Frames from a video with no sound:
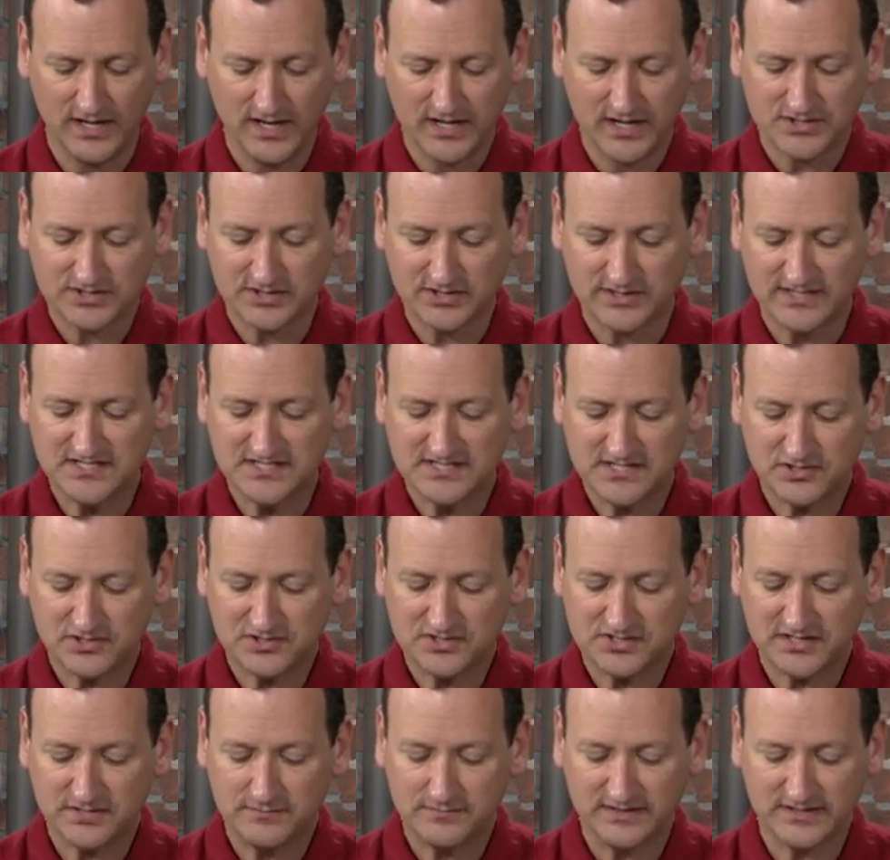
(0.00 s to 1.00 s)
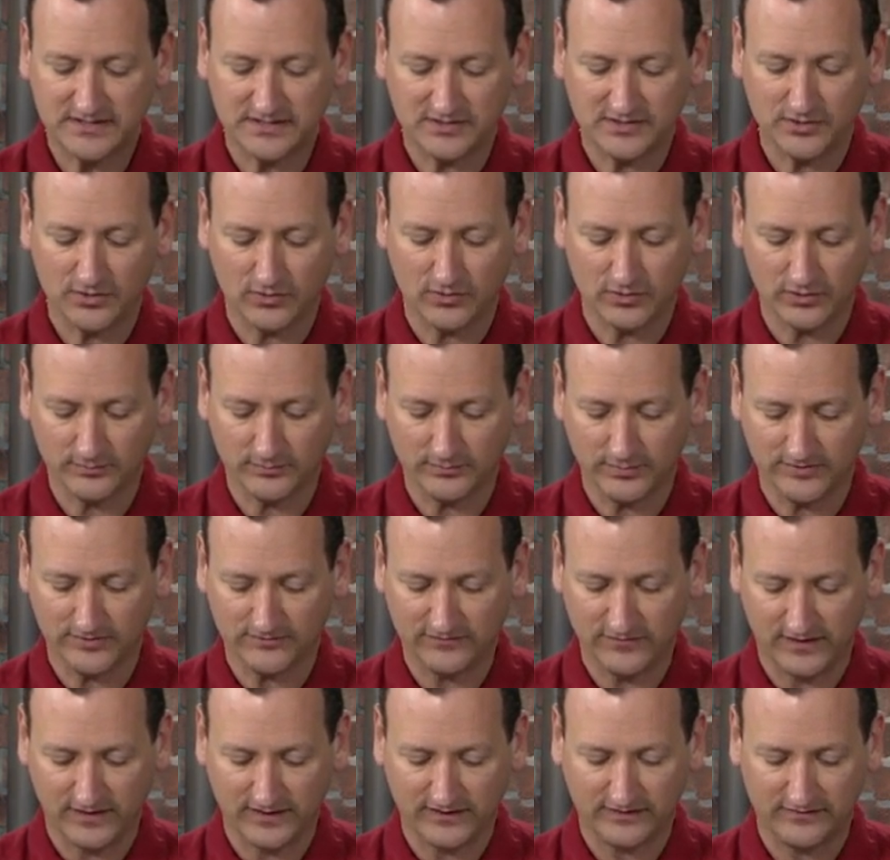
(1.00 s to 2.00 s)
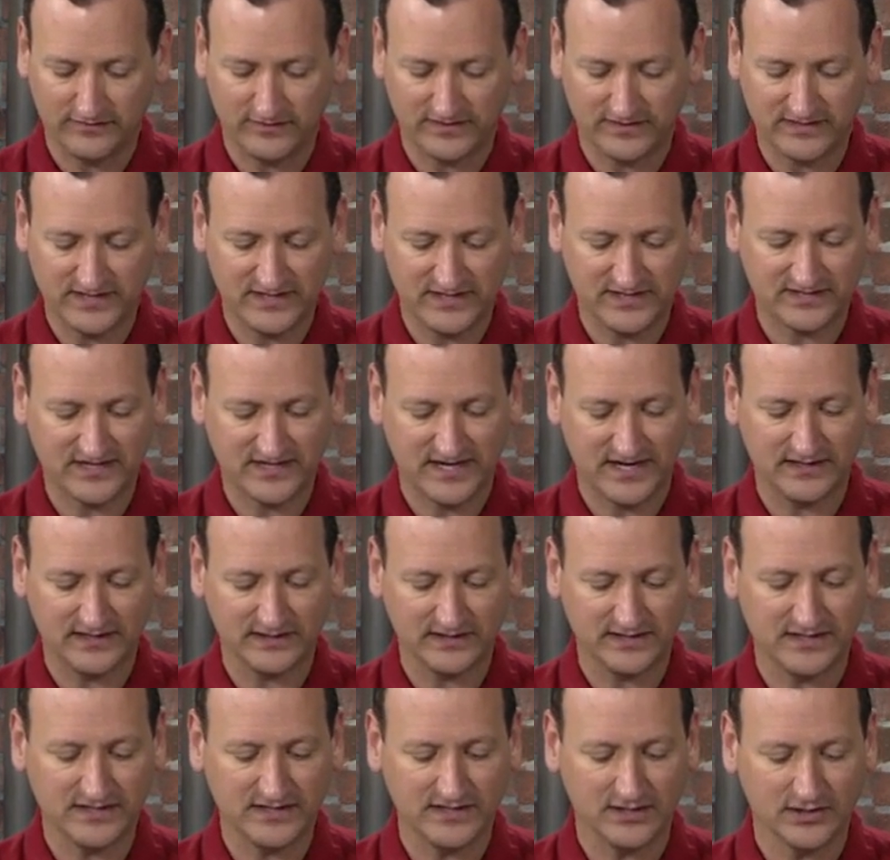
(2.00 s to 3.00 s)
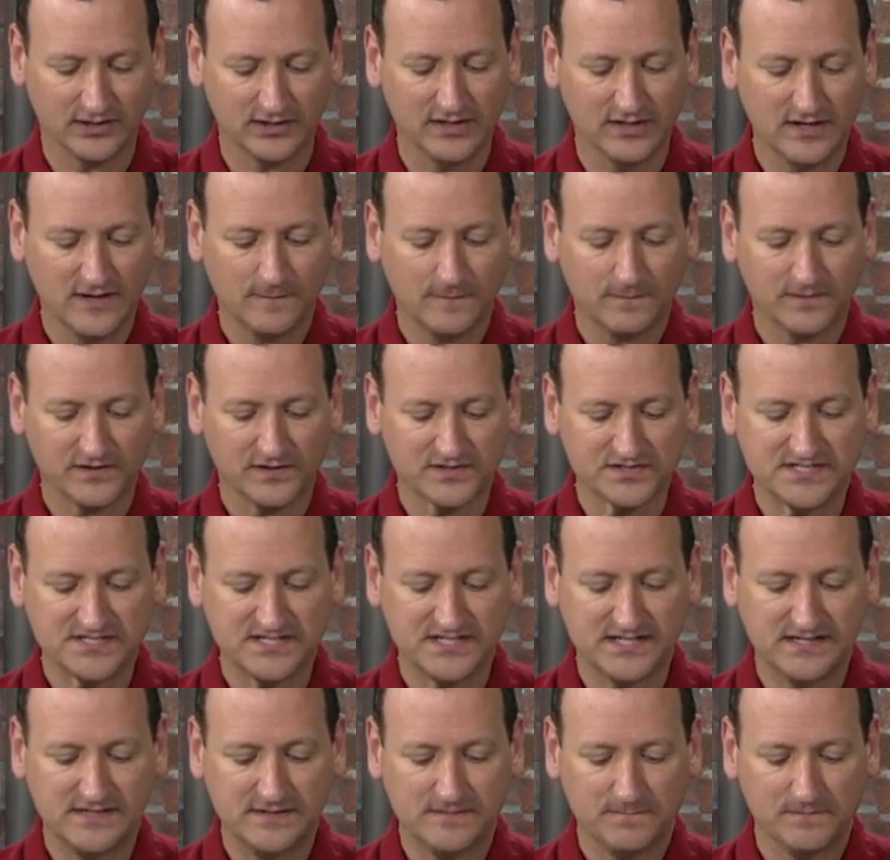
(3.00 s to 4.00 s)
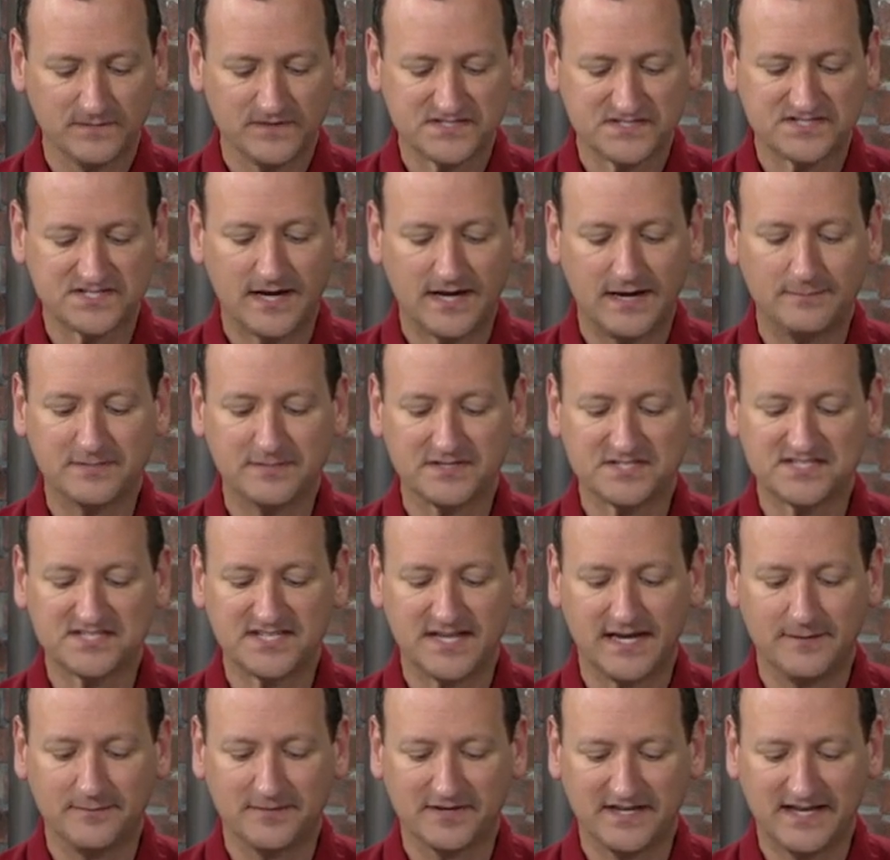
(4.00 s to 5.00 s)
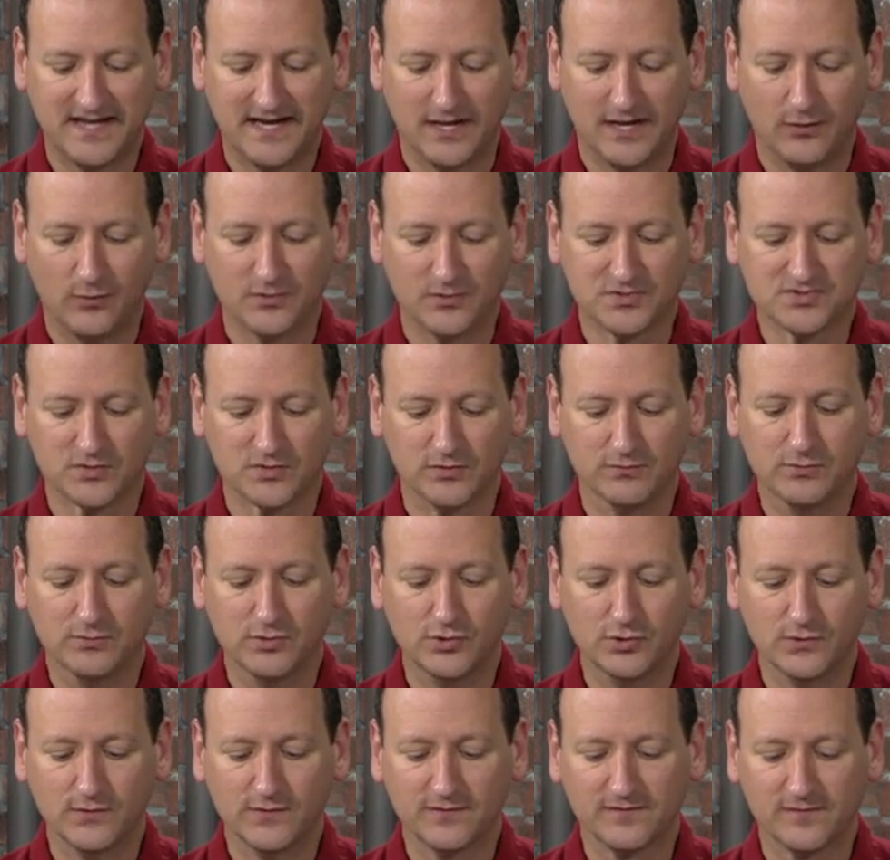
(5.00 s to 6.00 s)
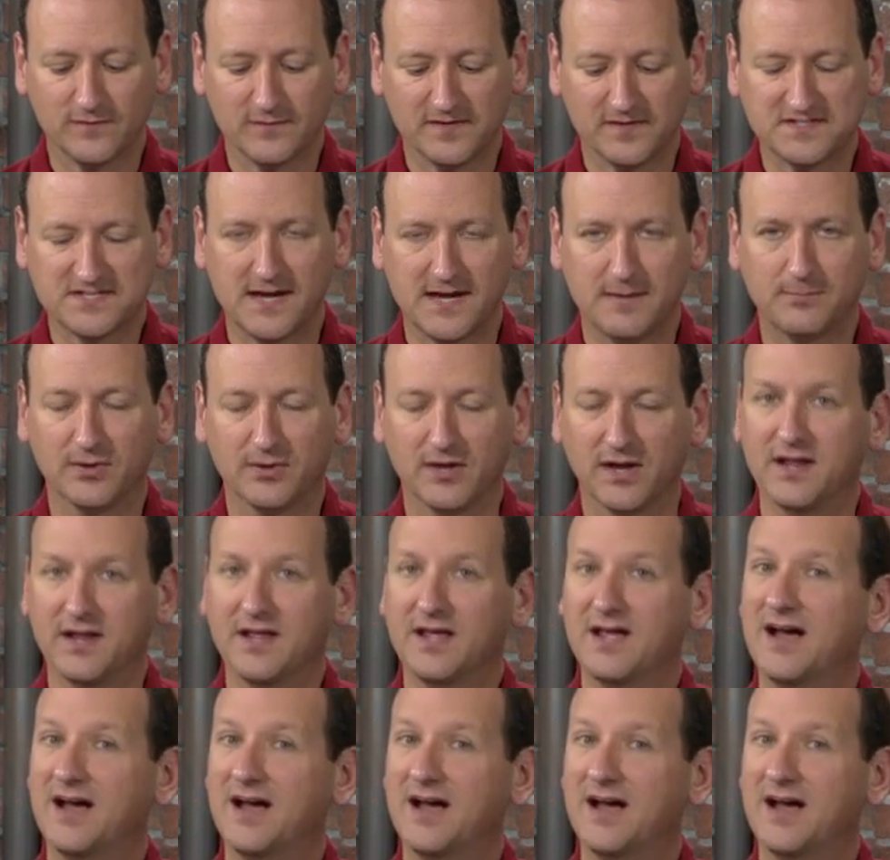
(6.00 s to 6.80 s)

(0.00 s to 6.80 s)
So these errors can be ignored, but if I kind of dial in here, you'll see Samba SAM account was removed from the template.